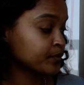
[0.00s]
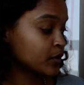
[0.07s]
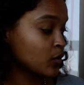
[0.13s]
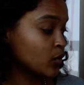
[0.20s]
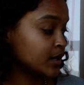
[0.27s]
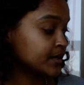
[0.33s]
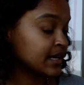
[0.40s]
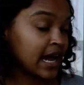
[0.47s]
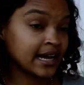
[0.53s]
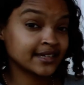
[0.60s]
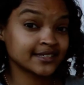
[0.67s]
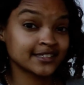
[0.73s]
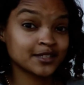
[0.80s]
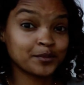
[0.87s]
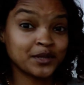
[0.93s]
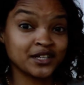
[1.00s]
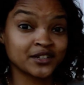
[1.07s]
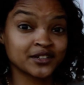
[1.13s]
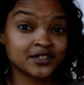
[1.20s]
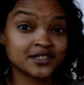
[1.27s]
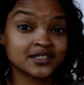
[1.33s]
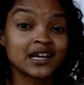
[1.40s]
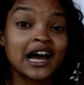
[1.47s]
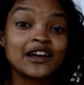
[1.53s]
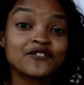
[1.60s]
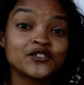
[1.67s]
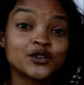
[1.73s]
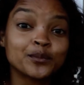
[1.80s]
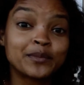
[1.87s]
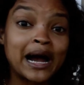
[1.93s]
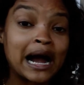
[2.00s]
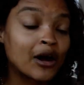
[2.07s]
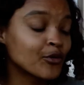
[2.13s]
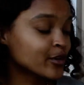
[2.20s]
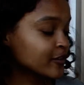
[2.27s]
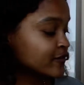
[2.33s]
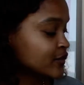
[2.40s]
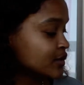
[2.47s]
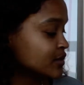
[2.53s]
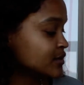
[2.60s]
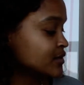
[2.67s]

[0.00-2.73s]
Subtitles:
When dye disappears, I feel powerful.